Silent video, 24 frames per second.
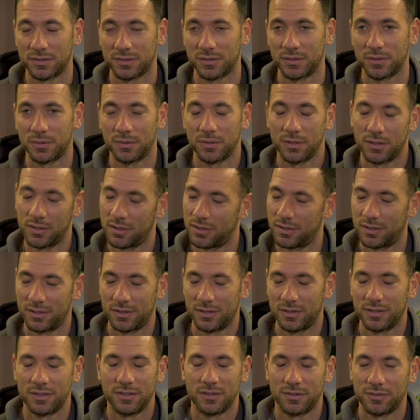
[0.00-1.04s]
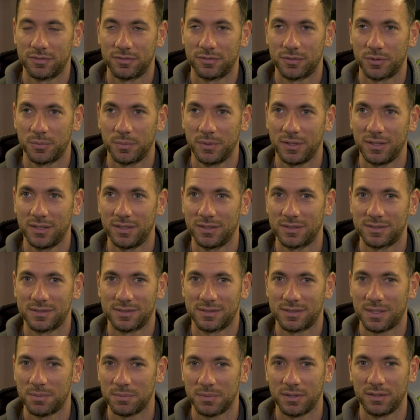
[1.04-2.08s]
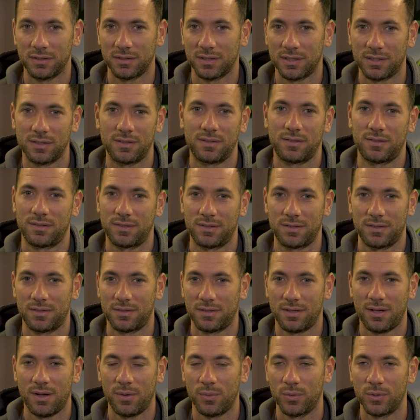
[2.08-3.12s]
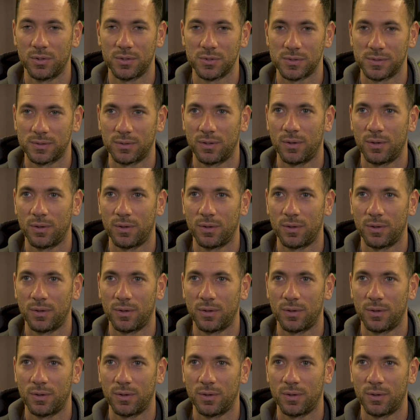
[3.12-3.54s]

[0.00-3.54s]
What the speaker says: So for me, it's something that I will